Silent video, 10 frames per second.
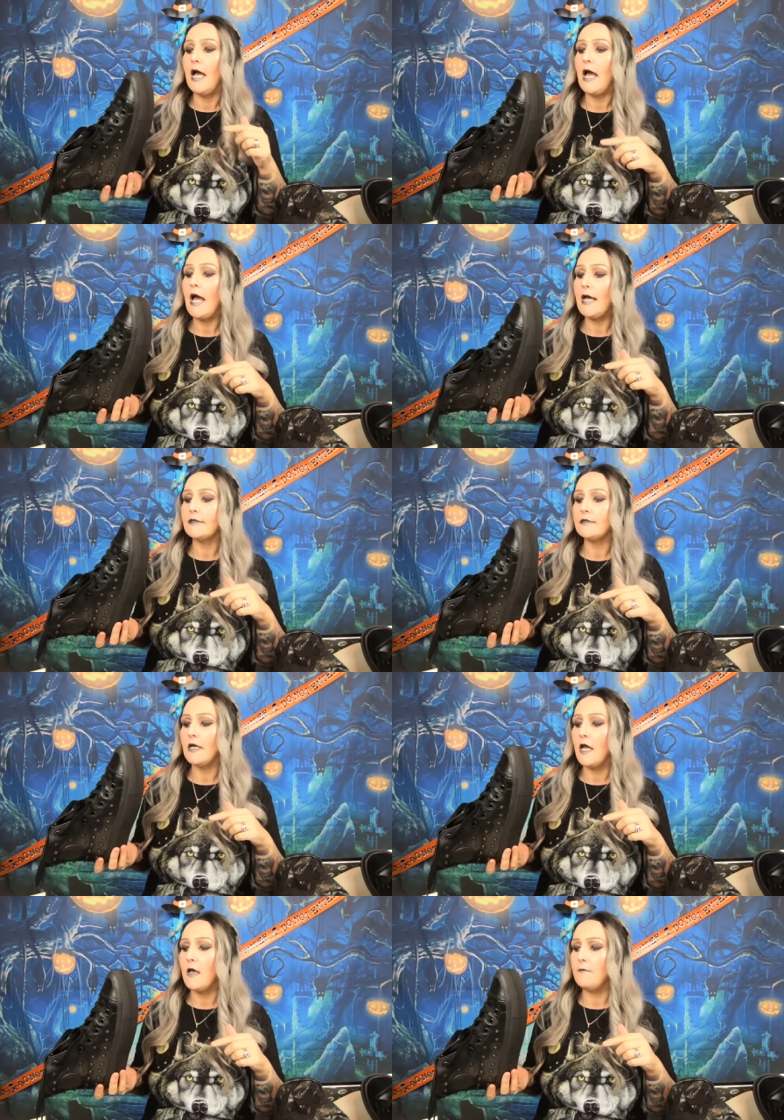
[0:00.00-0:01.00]
And
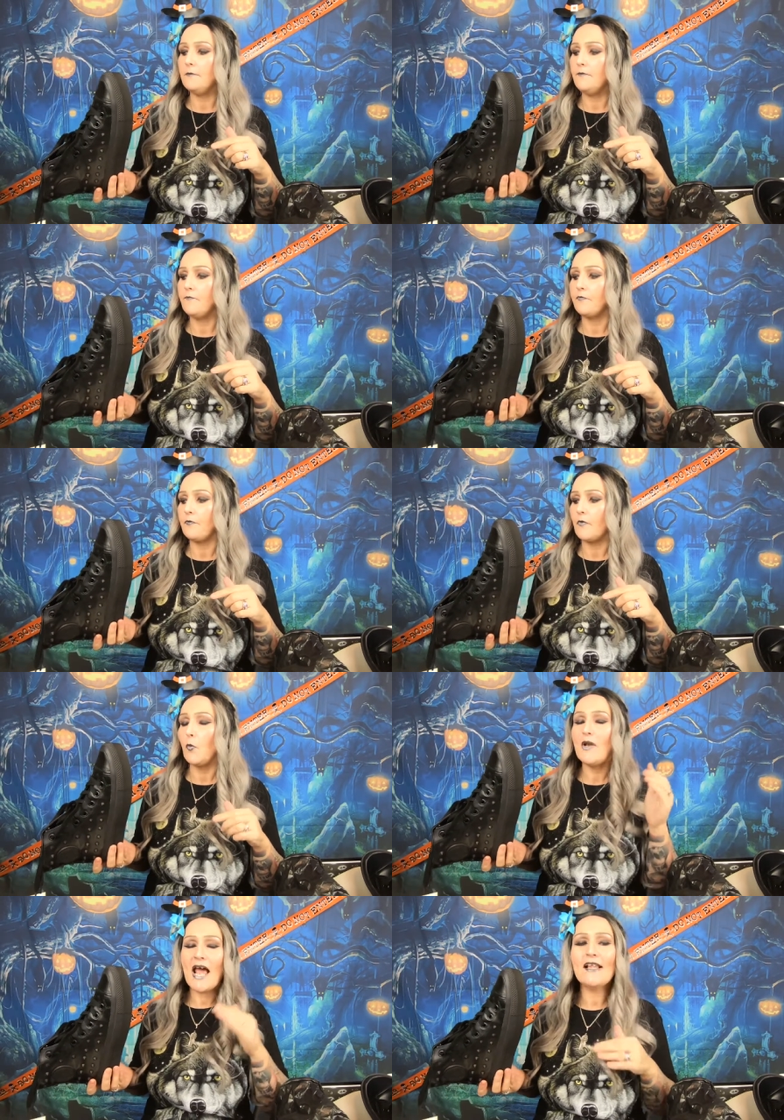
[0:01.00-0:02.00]
um,
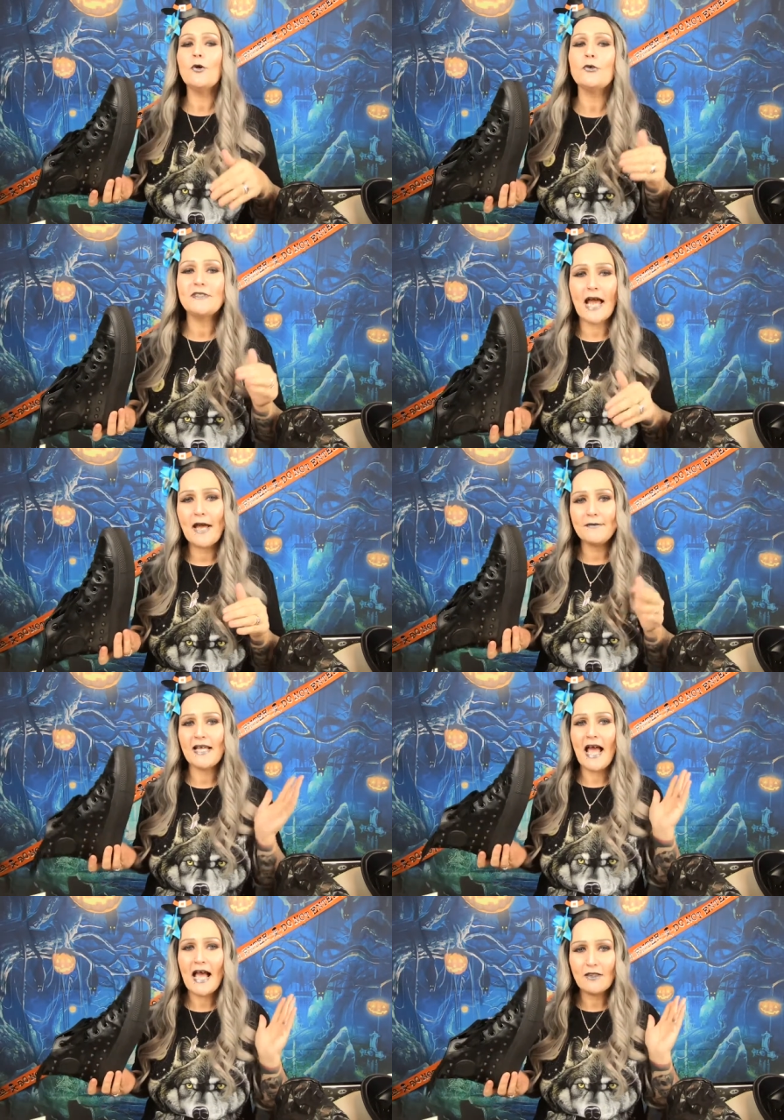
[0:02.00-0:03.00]
when I look
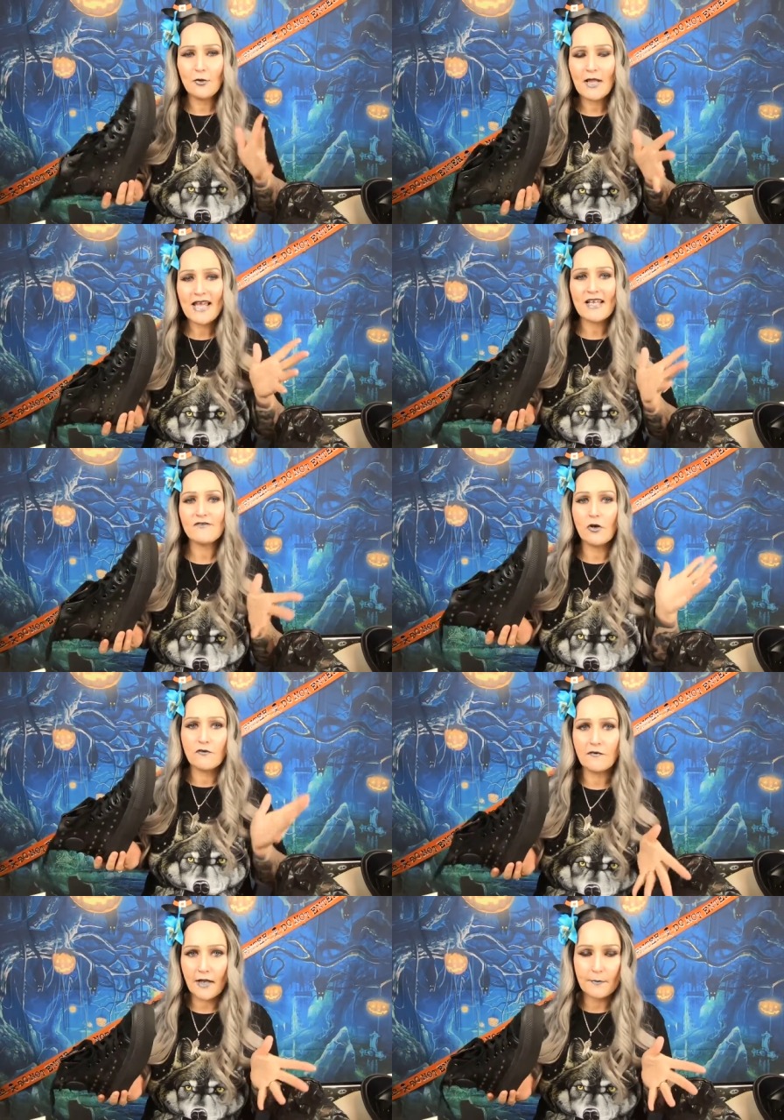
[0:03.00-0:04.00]
down, I look like I've
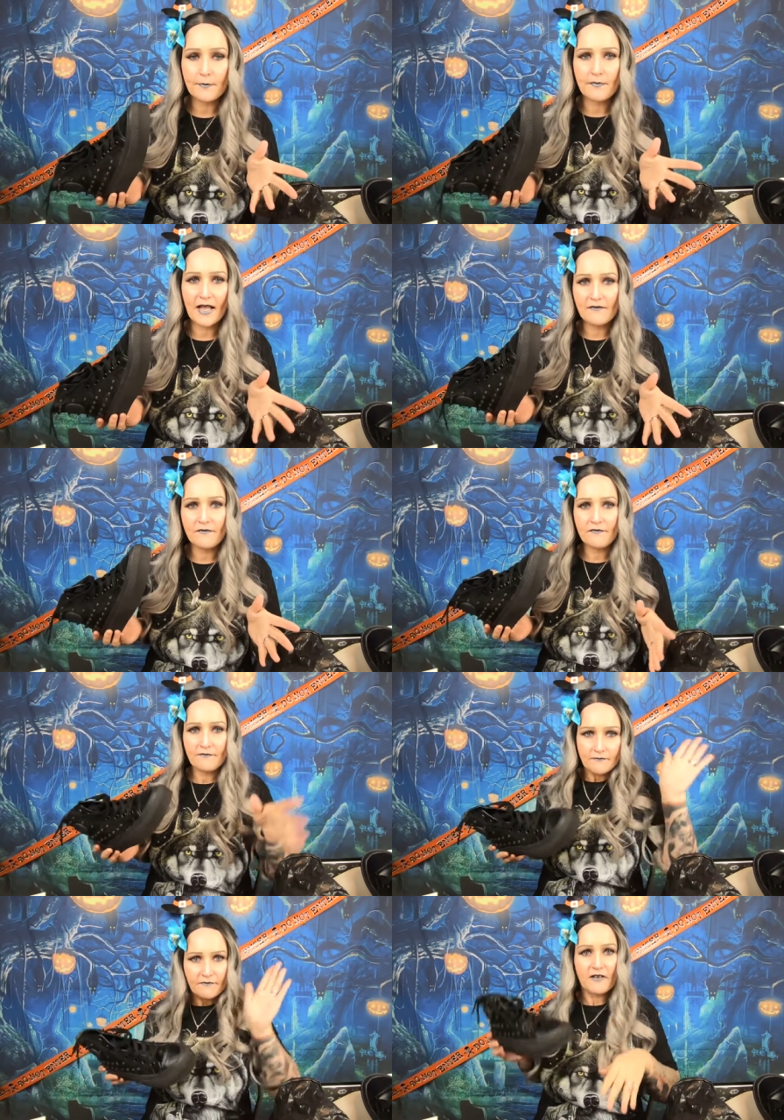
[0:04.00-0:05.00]
got flap, like
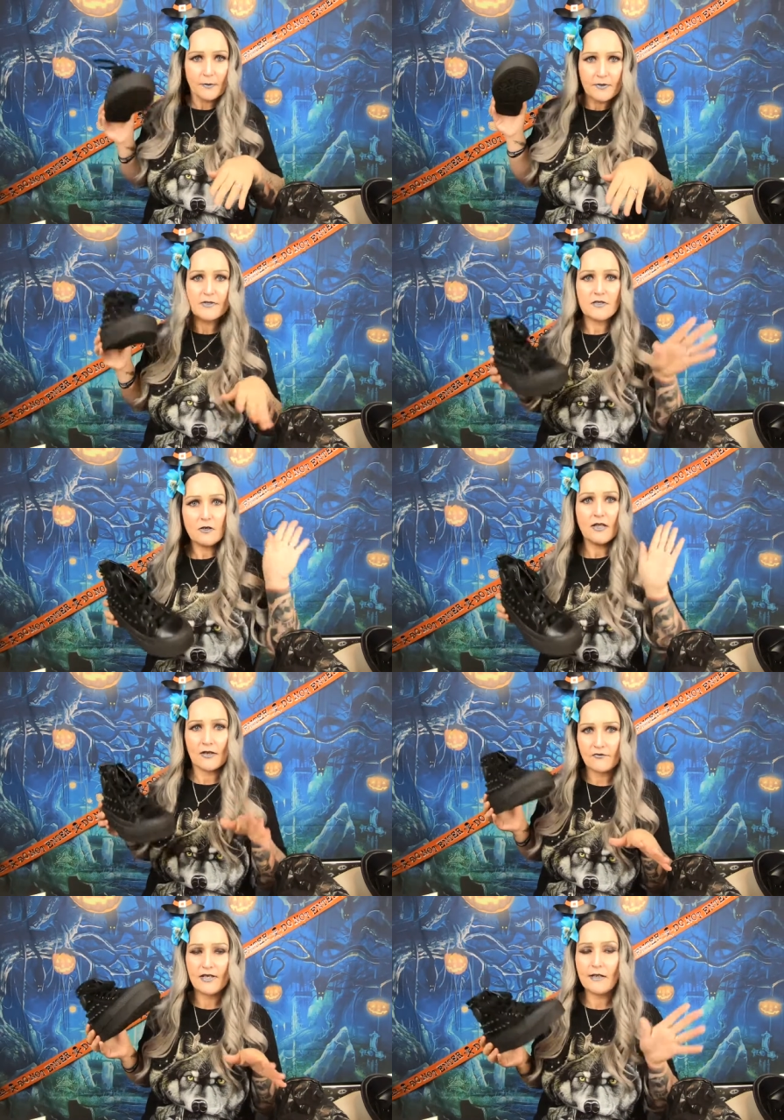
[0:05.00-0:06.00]
flappers on,
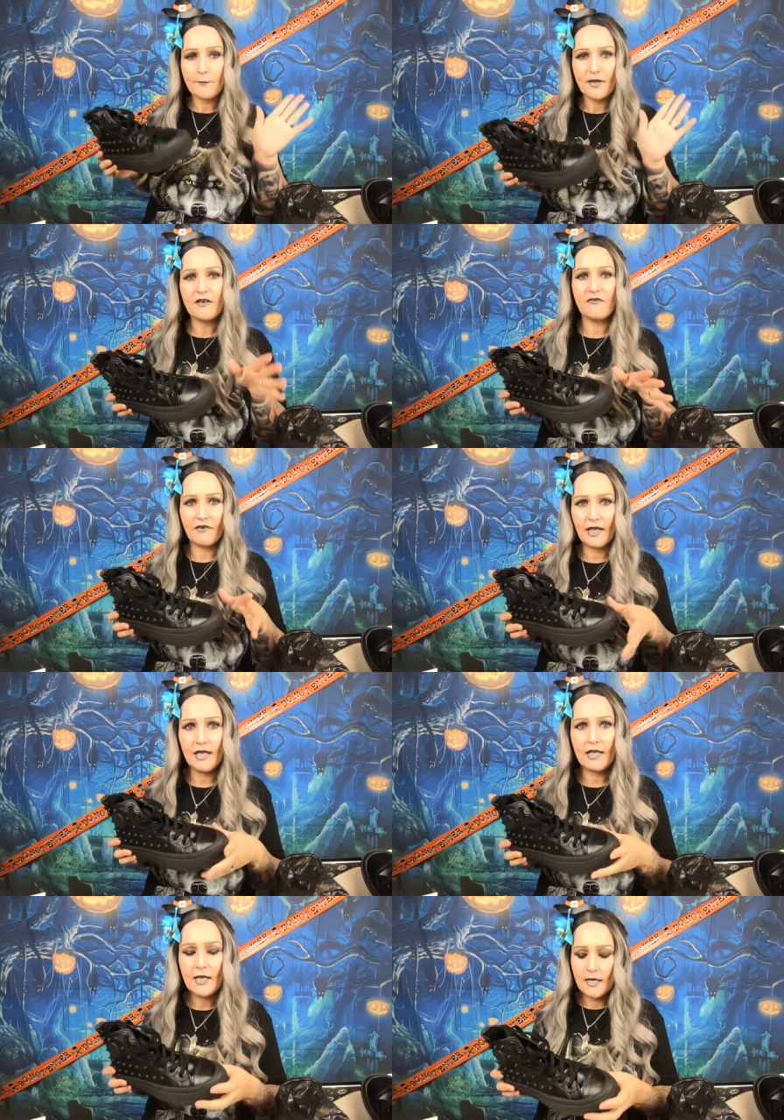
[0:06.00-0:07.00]
like really big
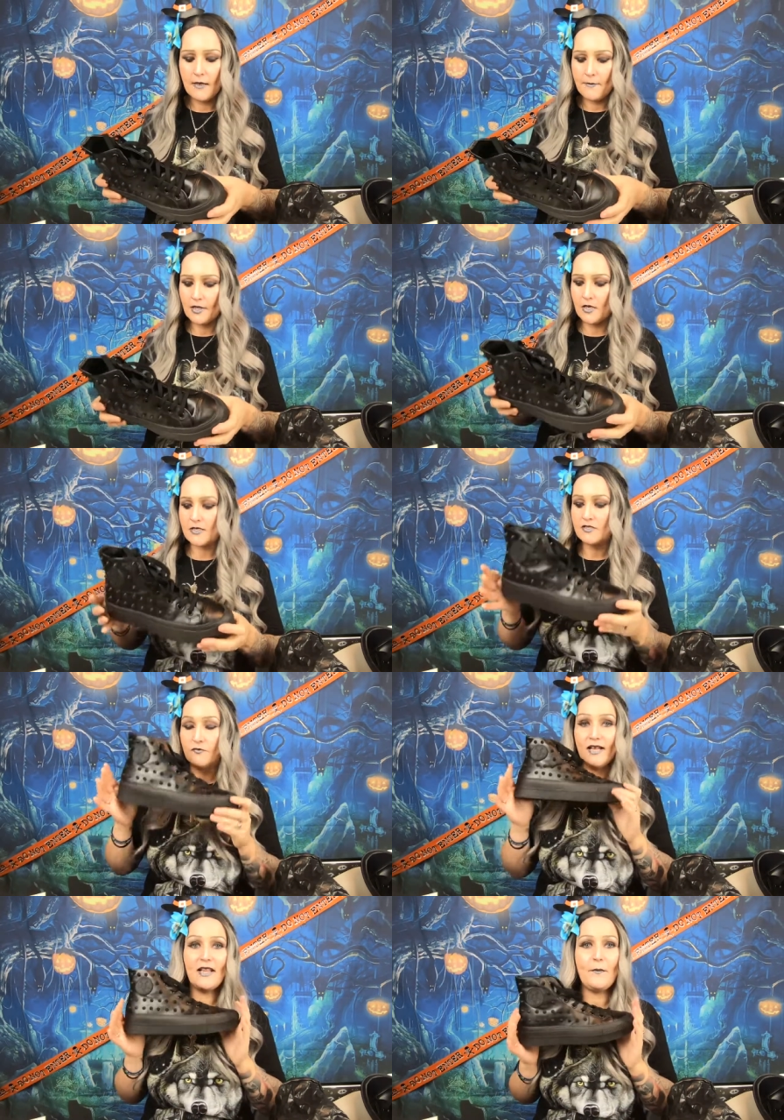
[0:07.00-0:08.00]
feet, because
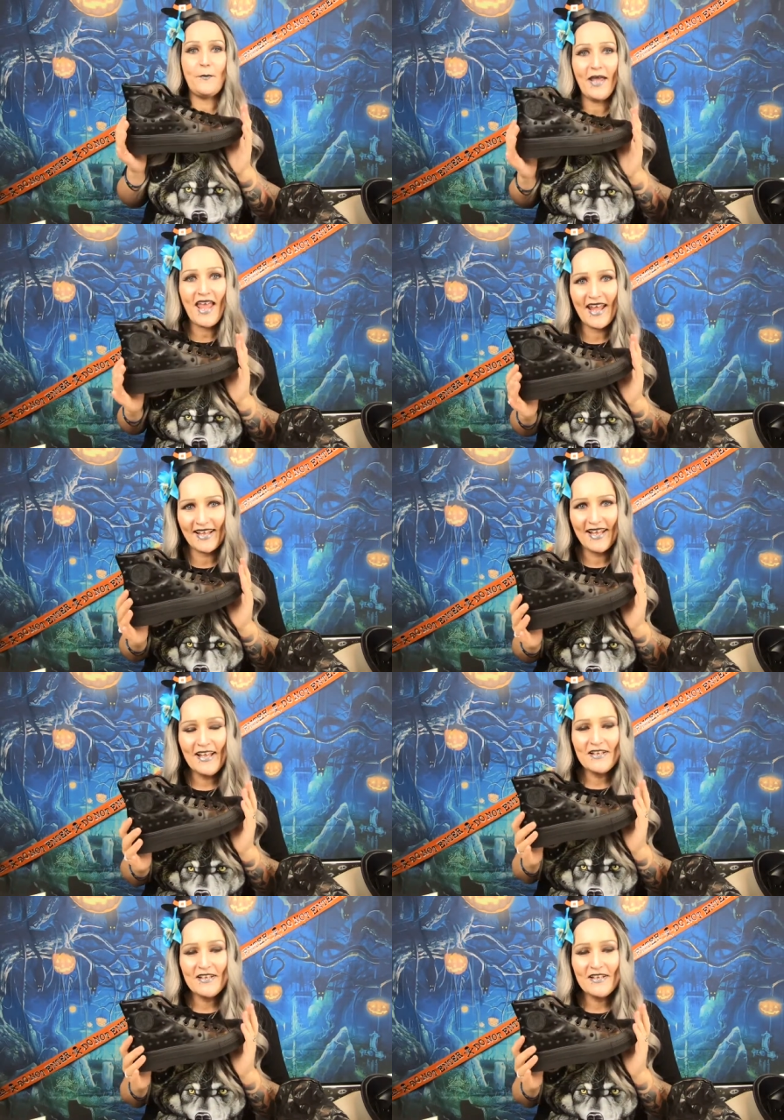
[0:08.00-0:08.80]
they're really big.